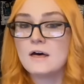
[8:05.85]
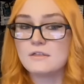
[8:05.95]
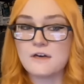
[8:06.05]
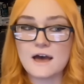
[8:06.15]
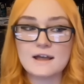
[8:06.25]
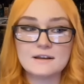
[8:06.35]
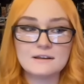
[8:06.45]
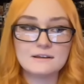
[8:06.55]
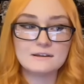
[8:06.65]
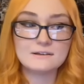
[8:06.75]
that
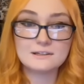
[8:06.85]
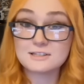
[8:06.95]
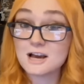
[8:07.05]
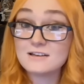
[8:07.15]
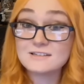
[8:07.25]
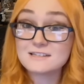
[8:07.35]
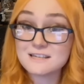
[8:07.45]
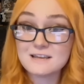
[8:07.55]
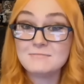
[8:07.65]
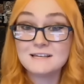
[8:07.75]
it does
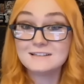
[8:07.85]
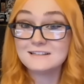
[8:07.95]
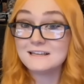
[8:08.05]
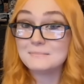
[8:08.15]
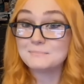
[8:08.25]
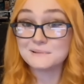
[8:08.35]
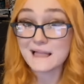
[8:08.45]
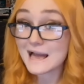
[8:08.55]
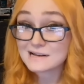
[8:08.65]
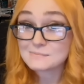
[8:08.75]
seemingly
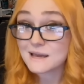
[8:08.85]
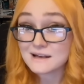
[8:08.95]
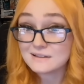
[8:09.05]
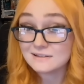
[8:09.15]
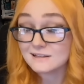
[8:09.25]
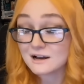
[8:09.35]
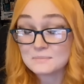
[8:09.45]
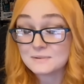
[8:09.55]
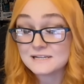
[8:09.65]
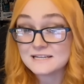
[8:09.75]
blackmail
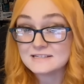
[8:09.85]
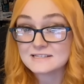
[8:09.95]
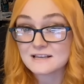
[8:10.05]
companies,